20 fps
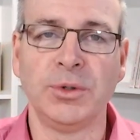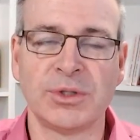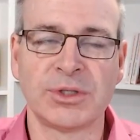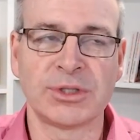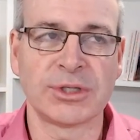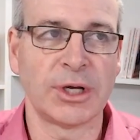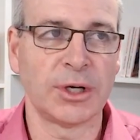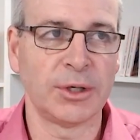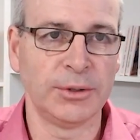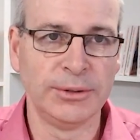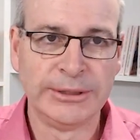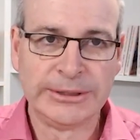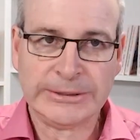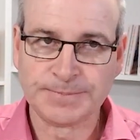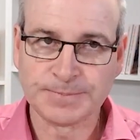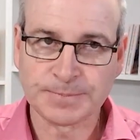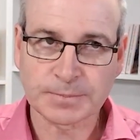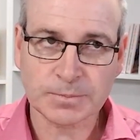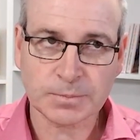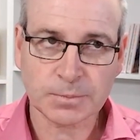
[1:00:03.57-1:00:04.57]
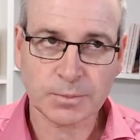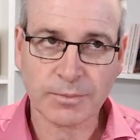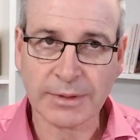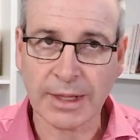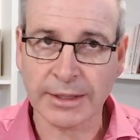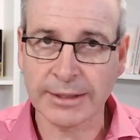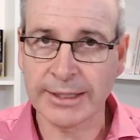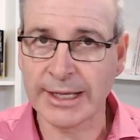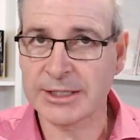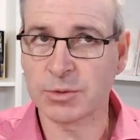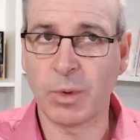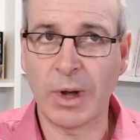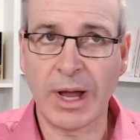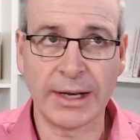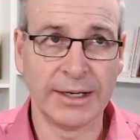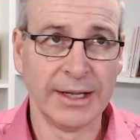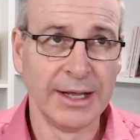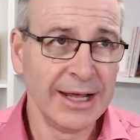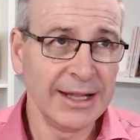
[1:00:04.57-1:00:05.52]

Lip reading: So that's one.